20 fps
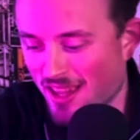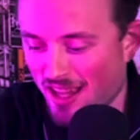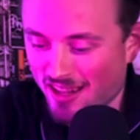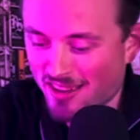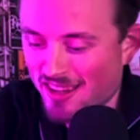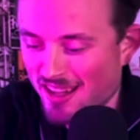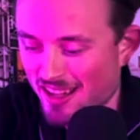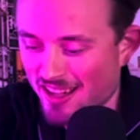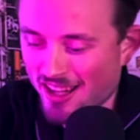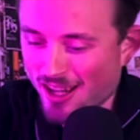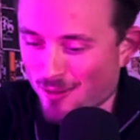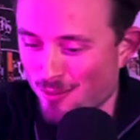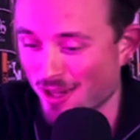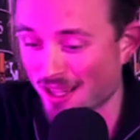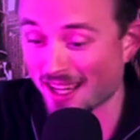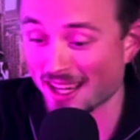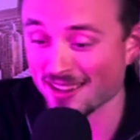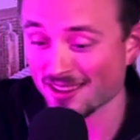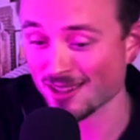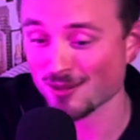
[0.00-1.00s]
and then I'm
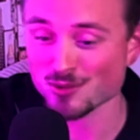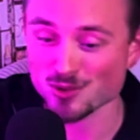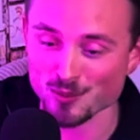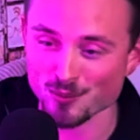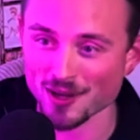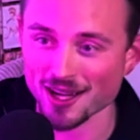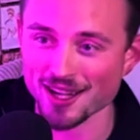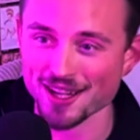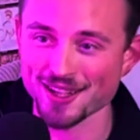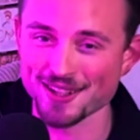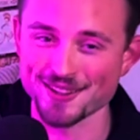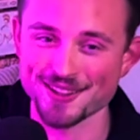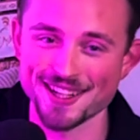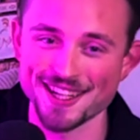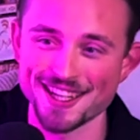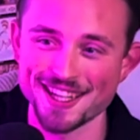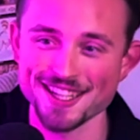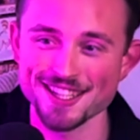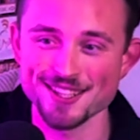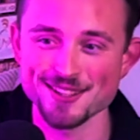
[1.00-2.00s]
gonna get them to buy, right?